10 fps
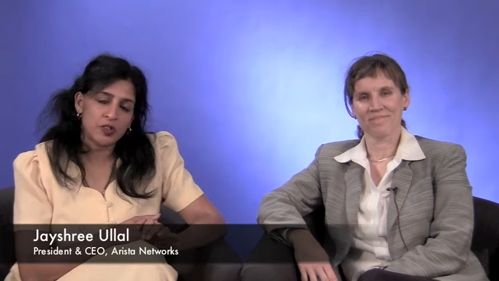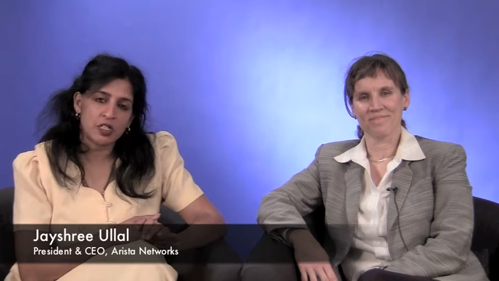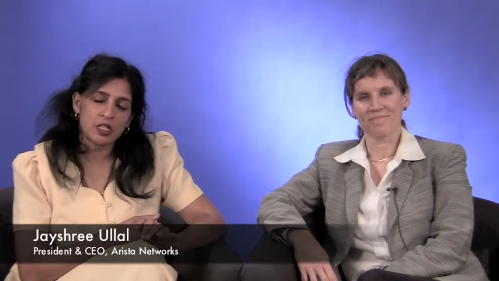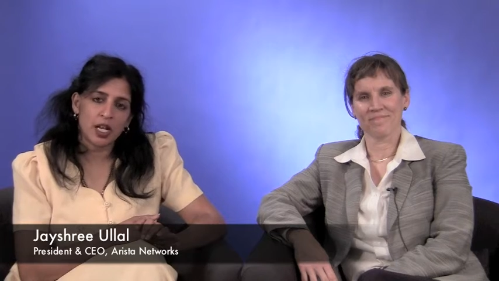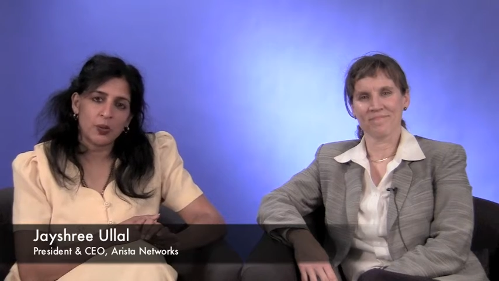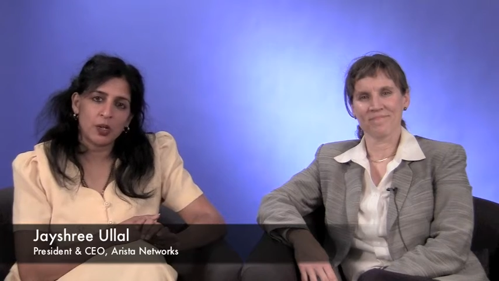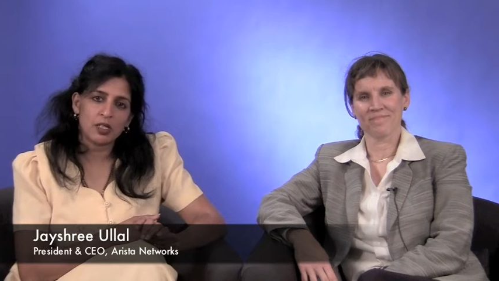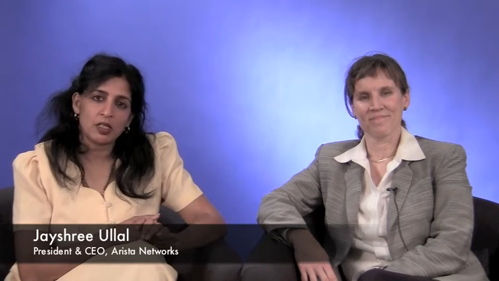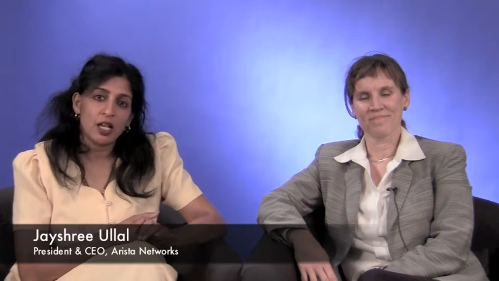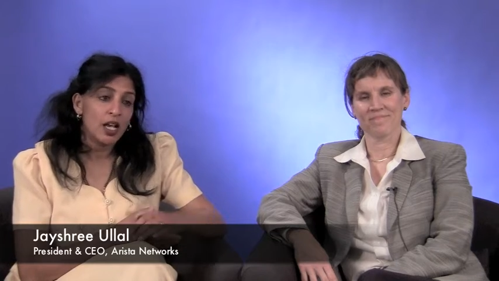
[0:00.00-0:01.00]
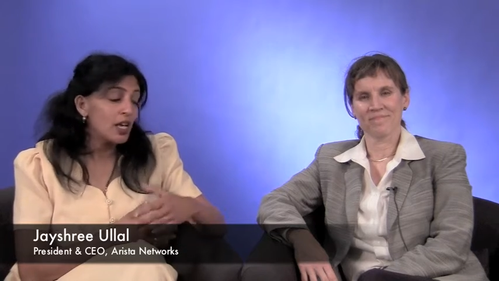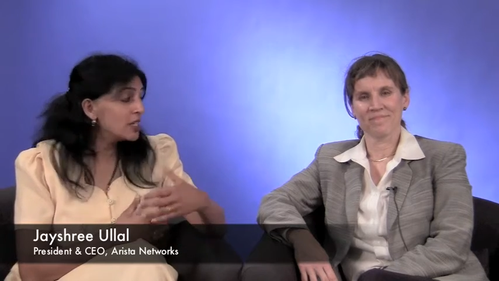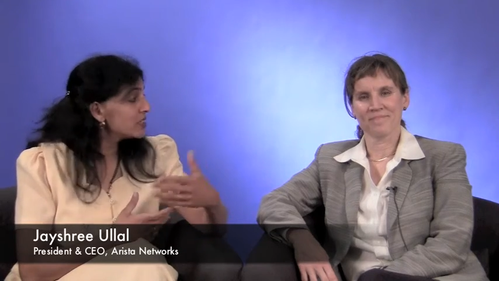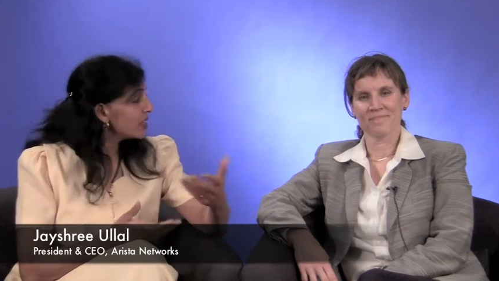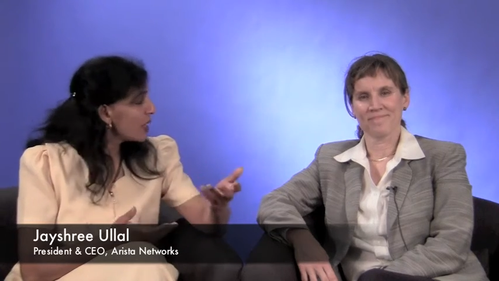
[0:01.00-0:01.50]
Speaker 1: of Arista Networks,
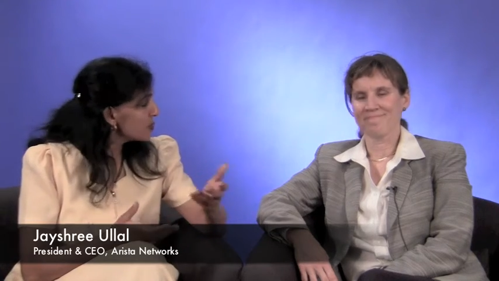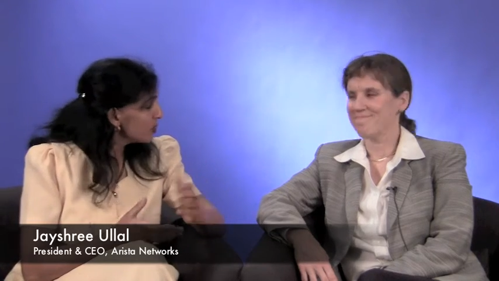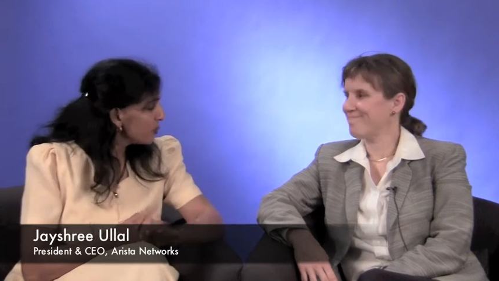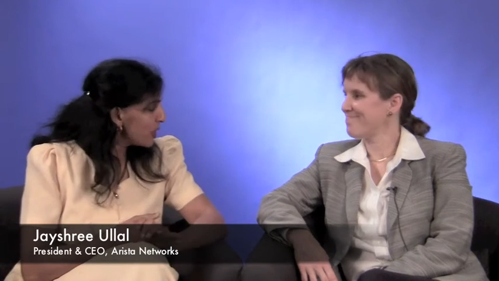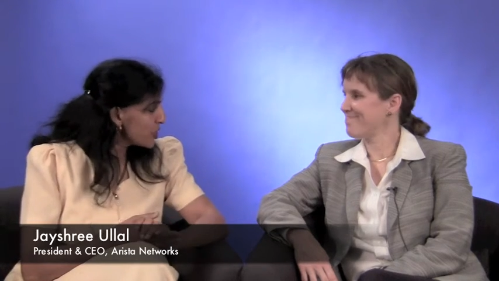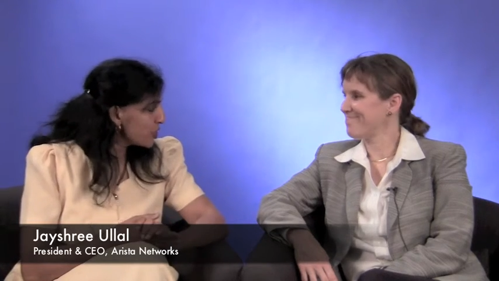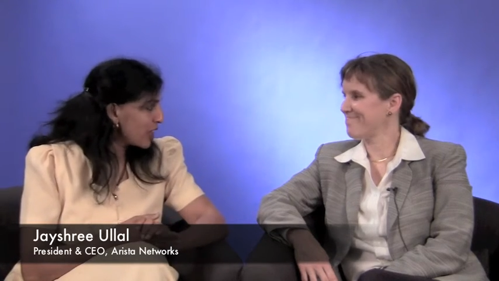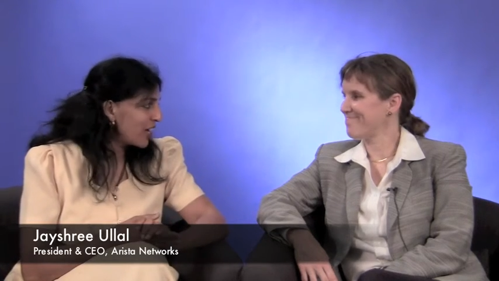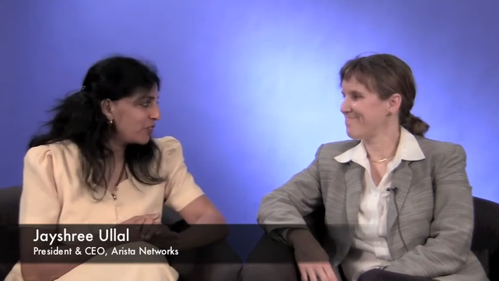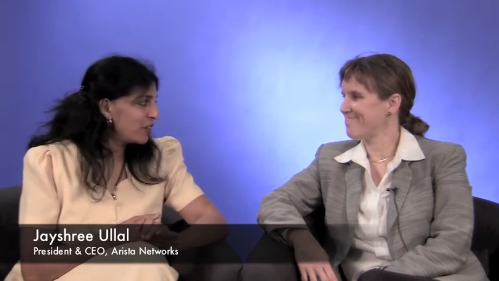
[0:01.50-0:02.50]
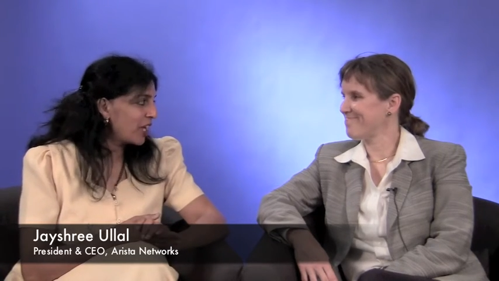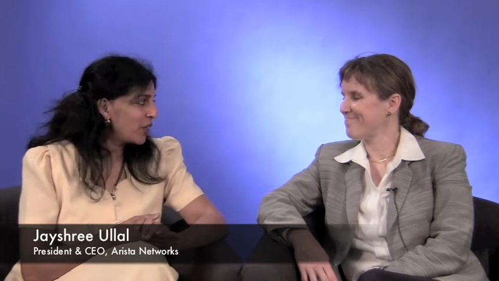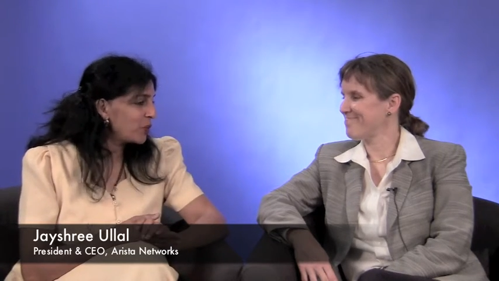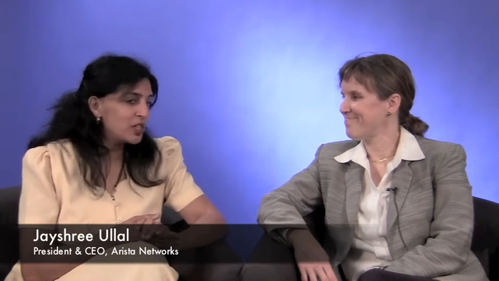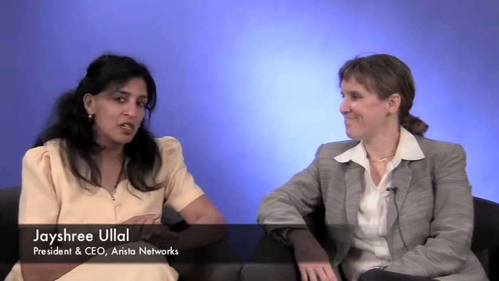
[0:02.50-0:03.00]
and it's an absolute pleasure to have you,
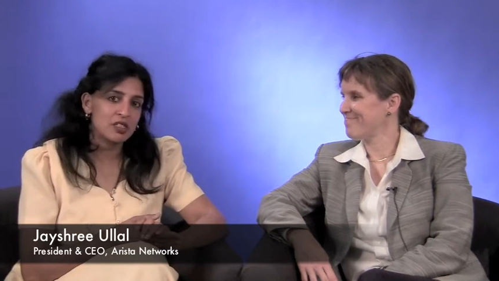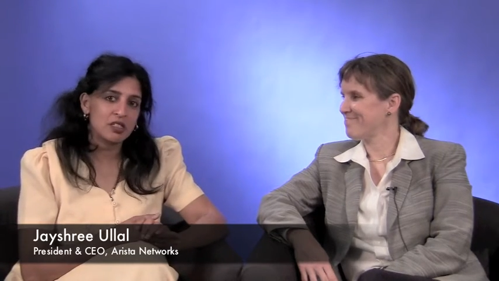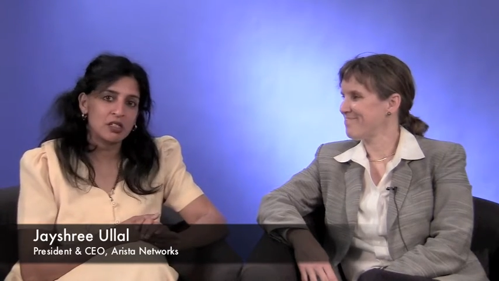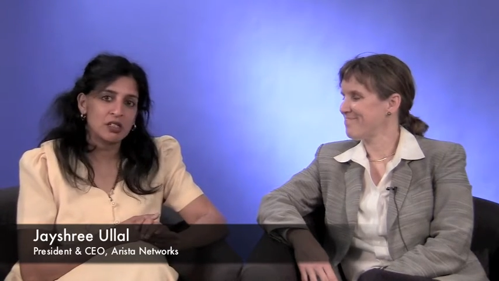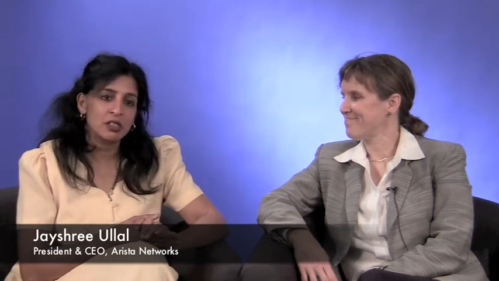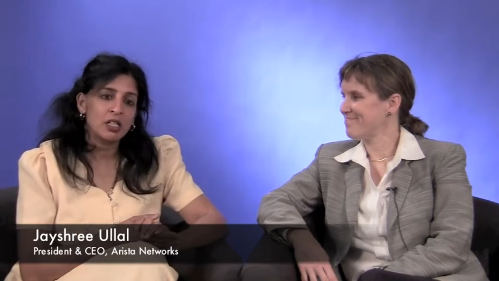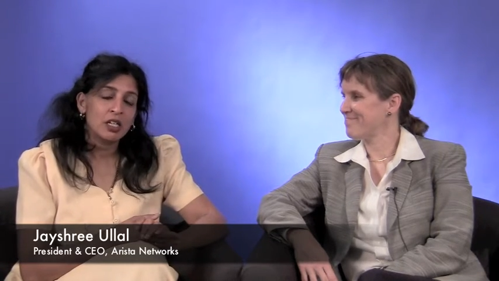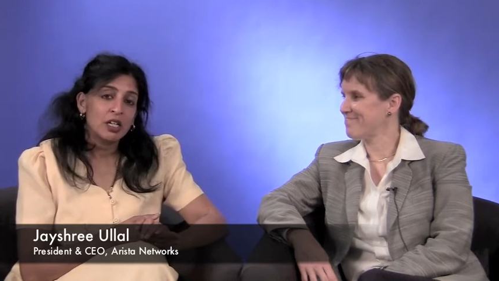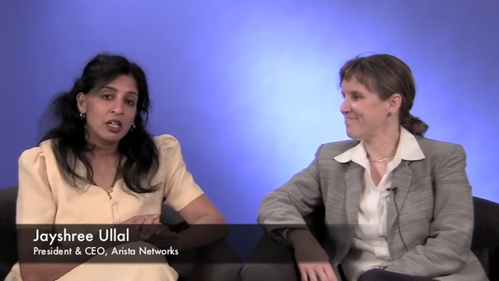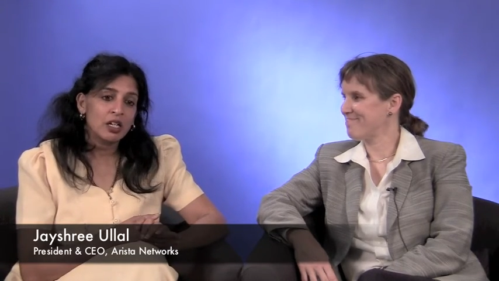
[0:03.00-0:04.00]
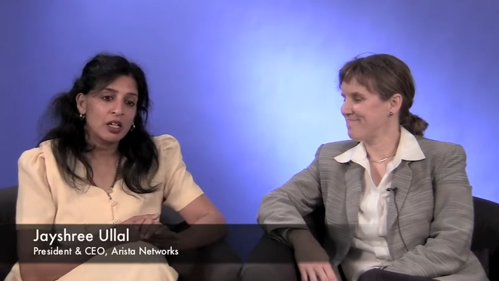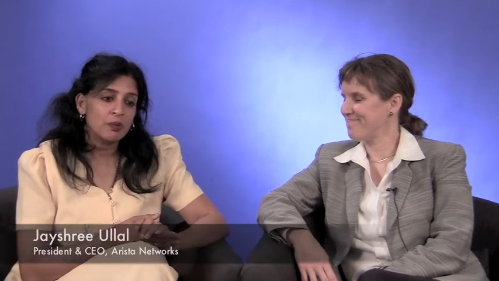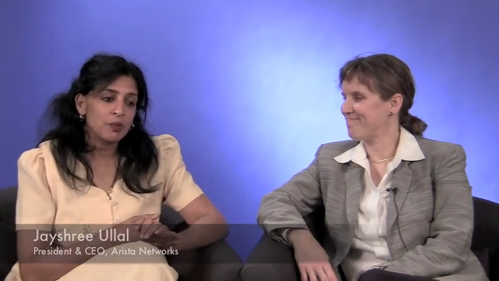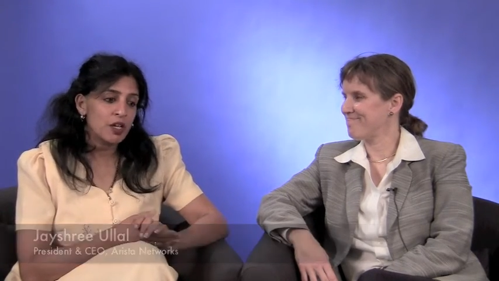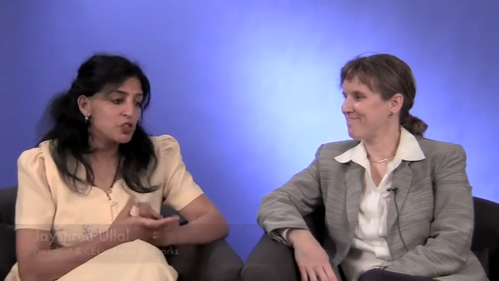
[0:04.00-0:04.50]
Nan, with us here.
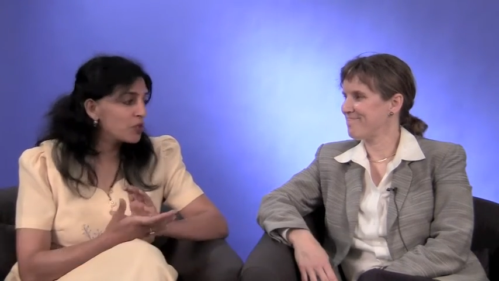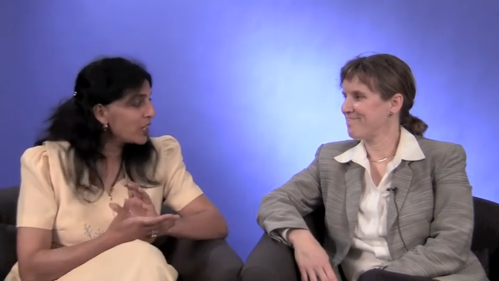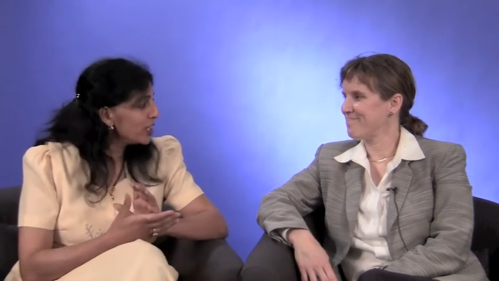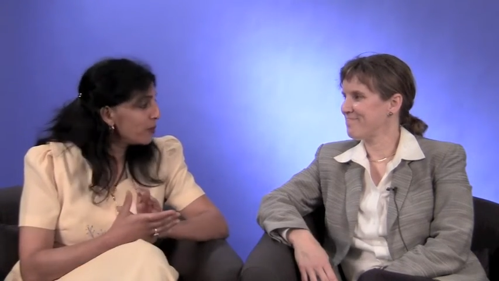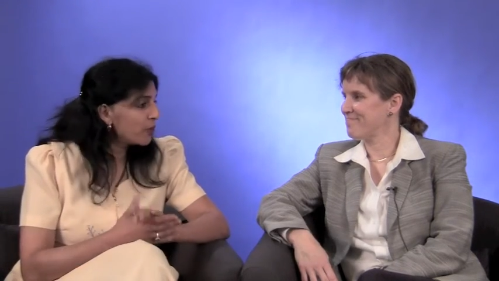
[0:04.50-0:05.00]
Um, as you rightly